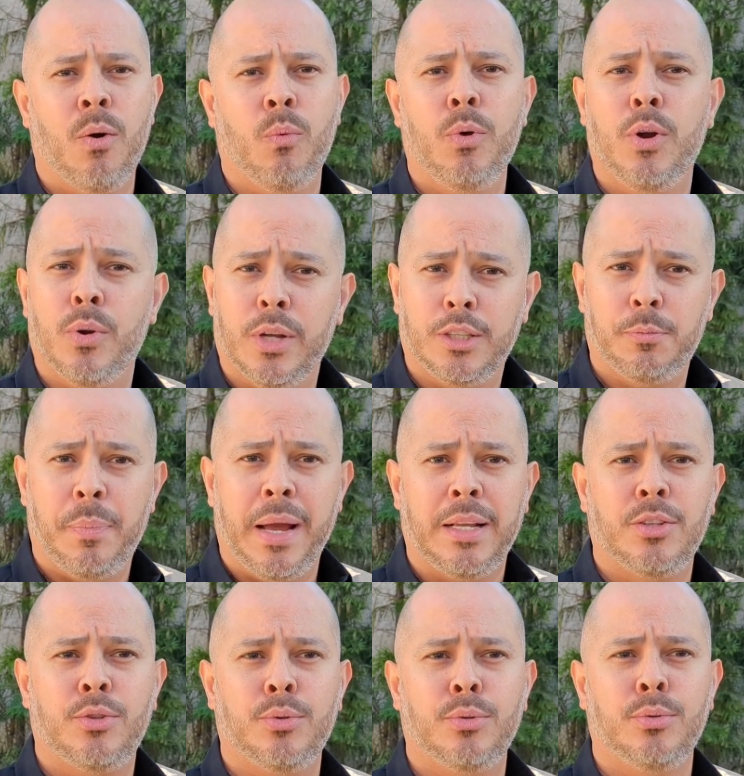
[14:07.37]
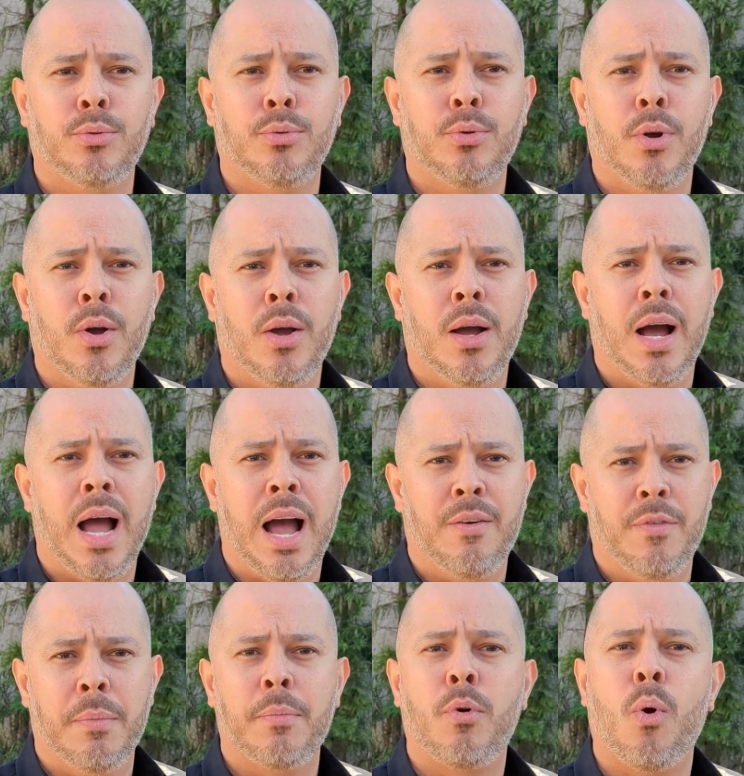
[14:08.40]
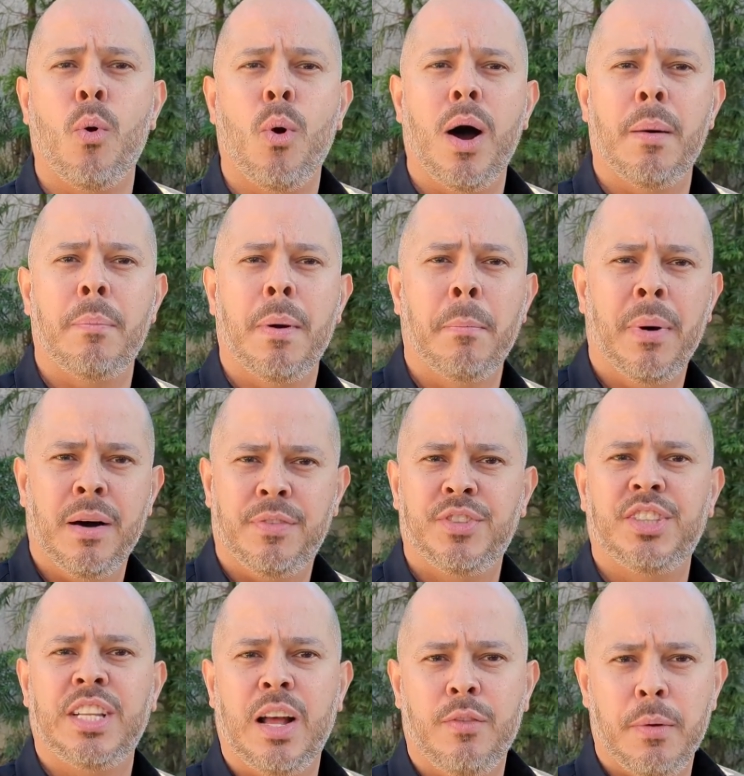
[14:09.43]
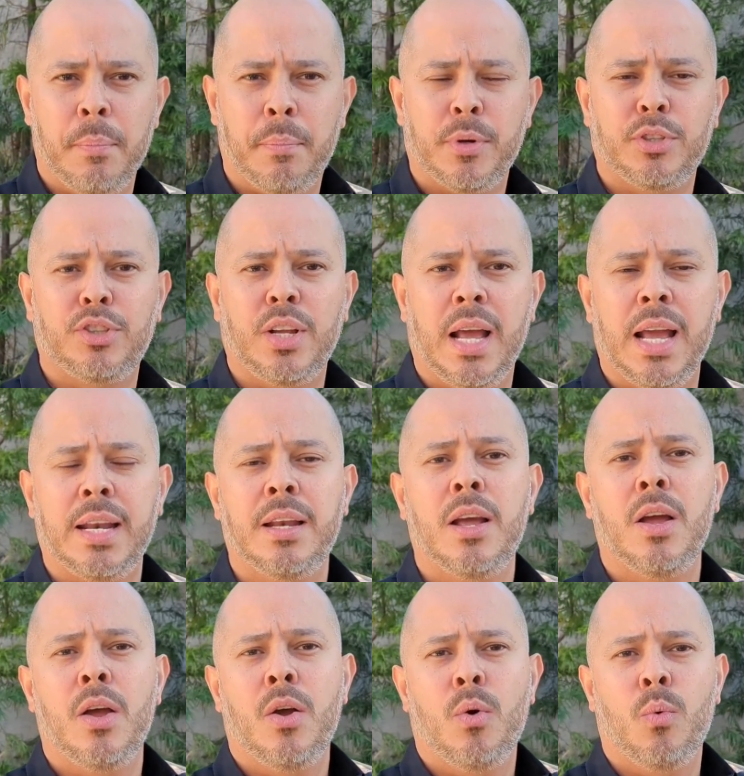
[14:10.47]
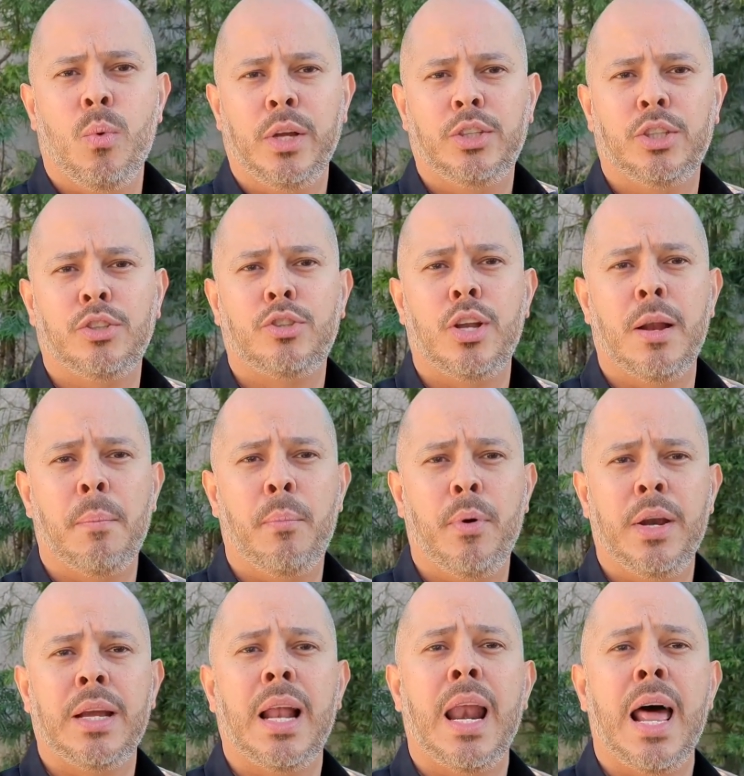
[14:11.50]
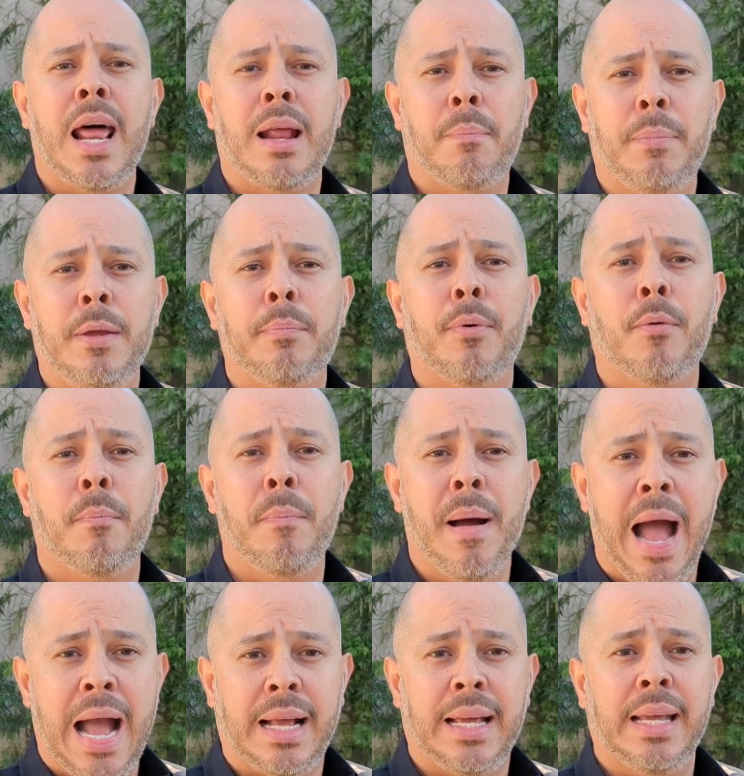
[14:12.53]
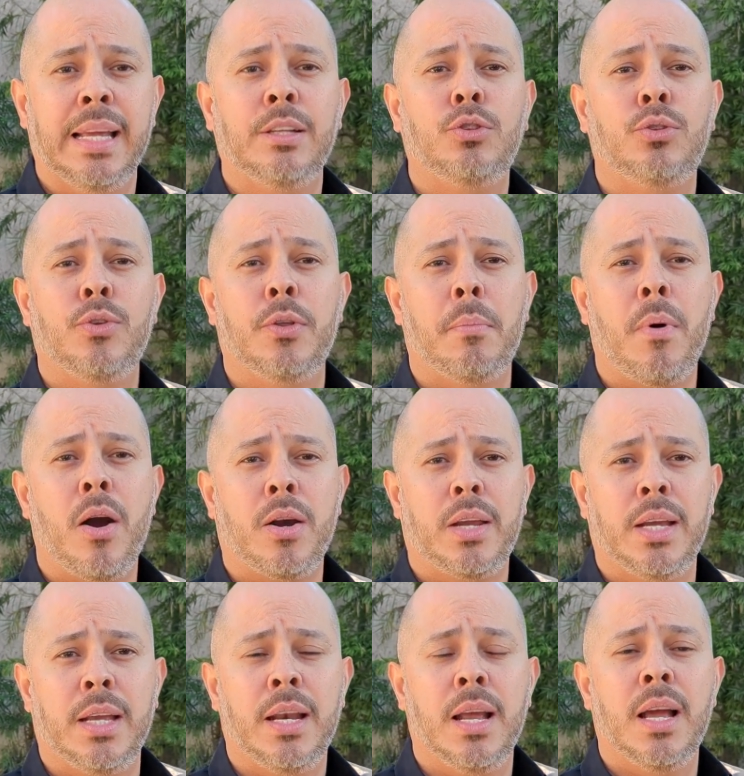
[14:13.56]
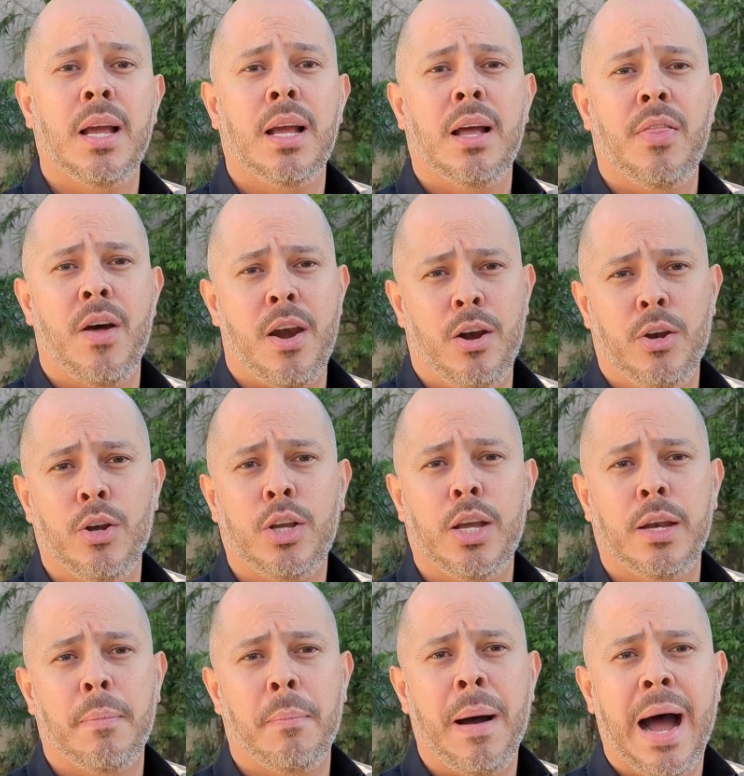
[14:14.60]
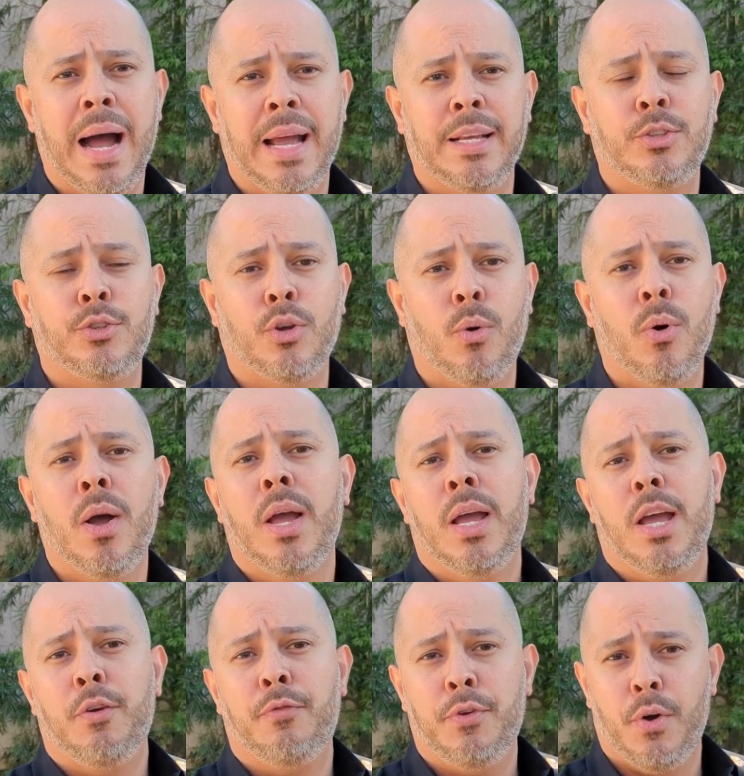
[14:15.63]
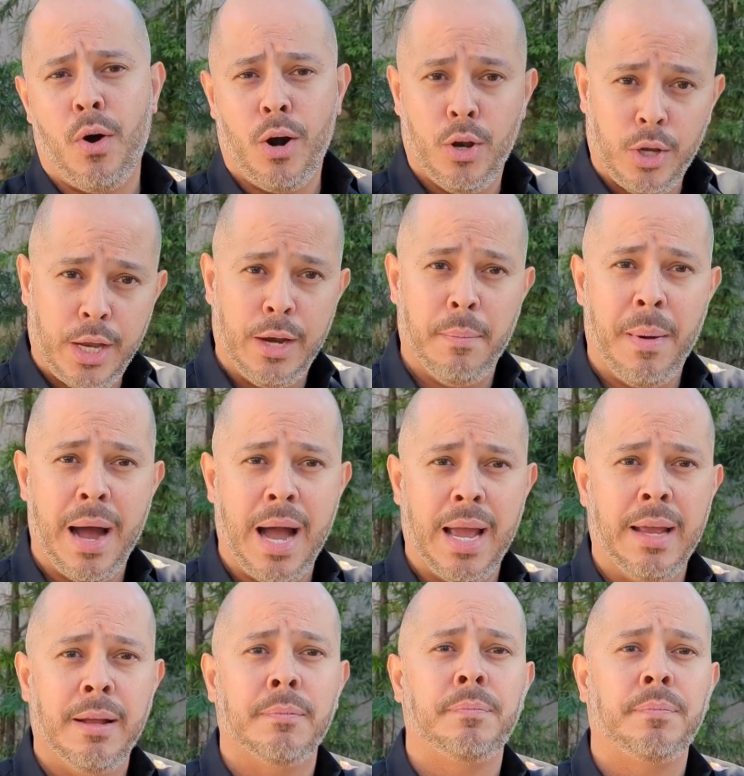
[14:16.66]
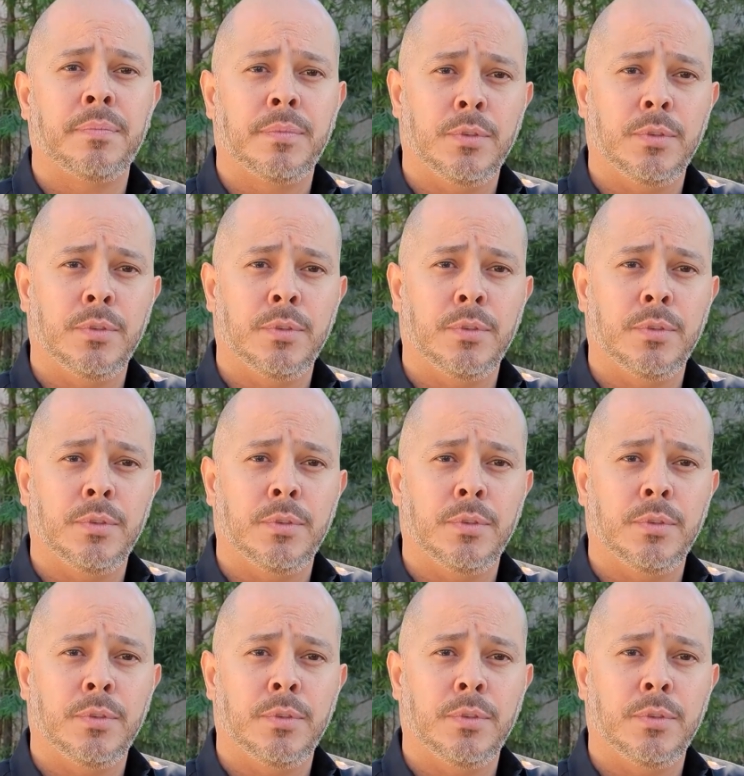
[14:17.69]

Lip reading: We don't expect to have them go up above 7%, which is going to bring a lot of people back into the market that are looking to buy. So if you are looking to buy,